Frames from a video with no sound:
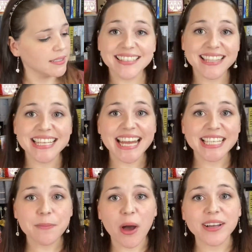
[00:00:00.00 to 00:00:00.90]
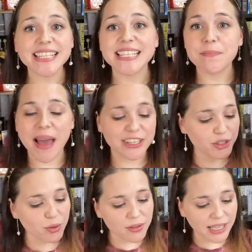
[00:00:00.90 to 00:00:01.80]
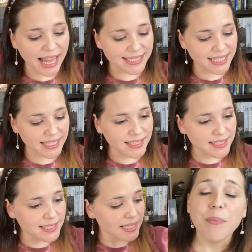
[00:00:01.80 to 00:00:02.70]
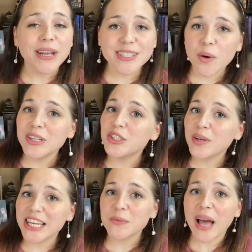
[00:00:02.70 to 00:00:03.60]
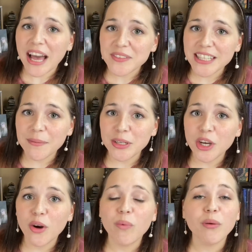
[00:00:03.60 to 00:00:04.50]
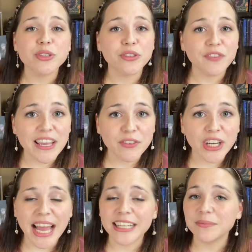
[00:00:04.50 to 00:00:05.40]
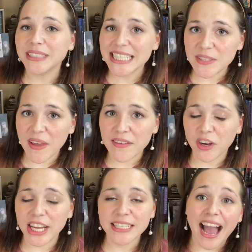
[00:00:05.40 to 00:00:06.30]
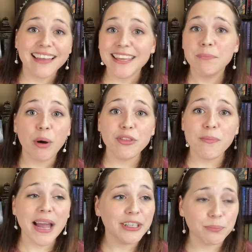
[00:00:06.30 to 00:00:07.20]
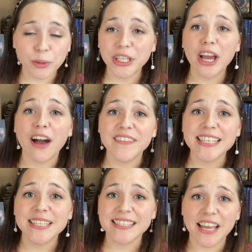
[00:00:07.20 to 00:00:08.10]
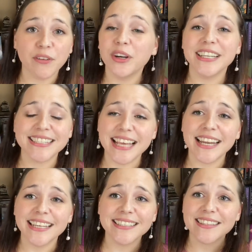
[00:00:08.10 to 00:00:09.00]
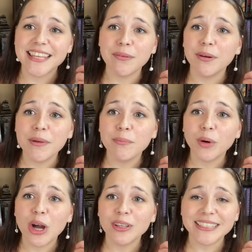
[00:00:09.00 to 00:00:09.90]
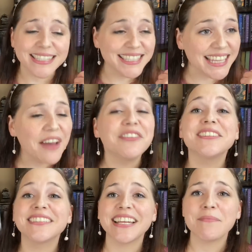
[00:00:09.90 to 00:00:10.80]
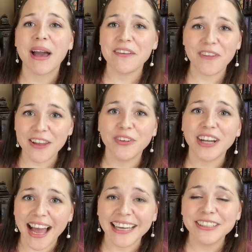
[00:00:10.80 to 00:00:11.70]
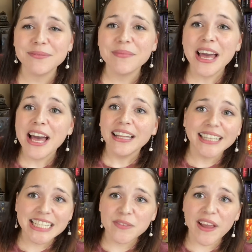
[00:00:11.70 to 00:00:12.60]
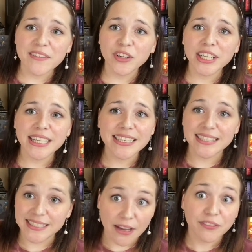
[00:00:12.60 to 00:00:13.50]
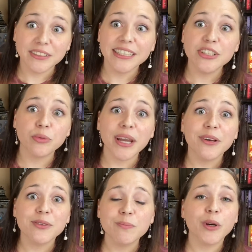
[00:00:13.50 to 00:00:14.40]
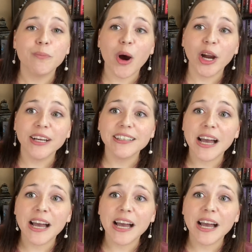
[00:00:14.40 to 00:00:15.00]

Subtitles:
And the next box is magical classes. But as always, you guys will have to let me know what was your favorite item, least favorite. I think both of mine are pretty obvious because I've already said it. The Remembrall is definitely my favorite item. Least favorite is definitely Draco's bookmark.